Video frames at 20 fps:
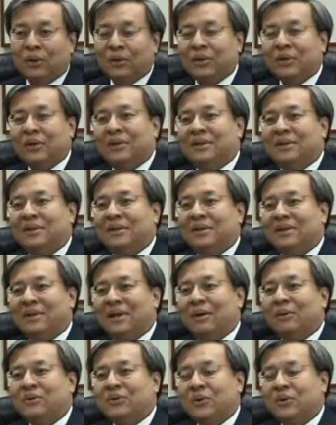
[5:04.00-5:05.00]
or not the
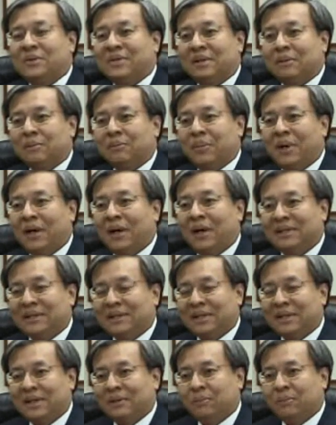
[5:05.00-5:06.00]
outsourcing
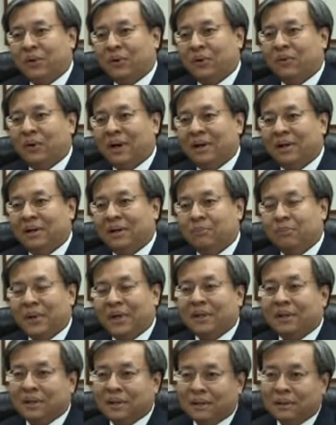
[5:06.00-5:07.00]
party can provide a
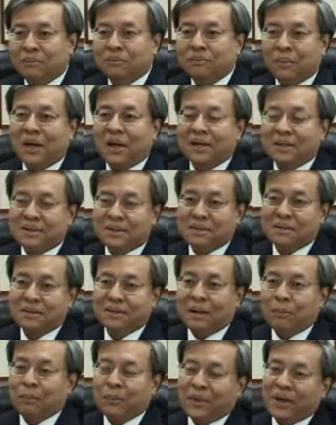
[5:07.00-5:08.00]
better price
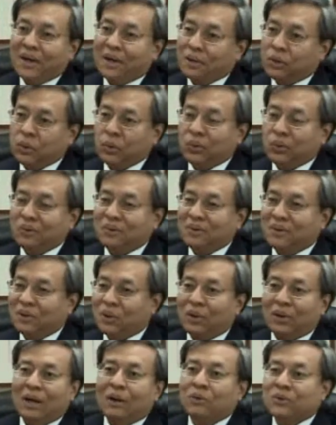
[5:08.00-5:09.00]
compared to
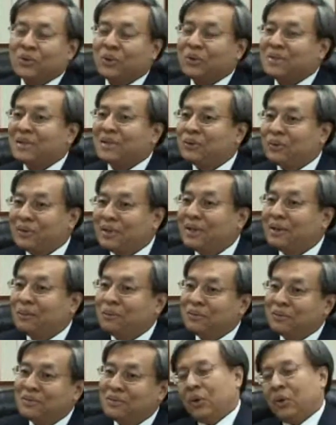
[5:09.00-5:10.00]
not outsourcing to
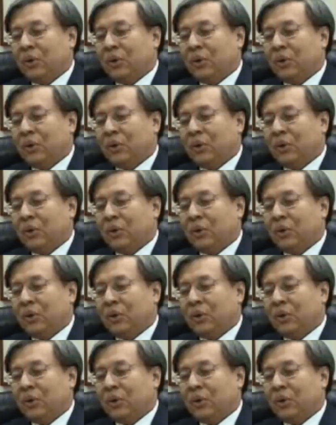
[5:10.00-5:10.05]
them.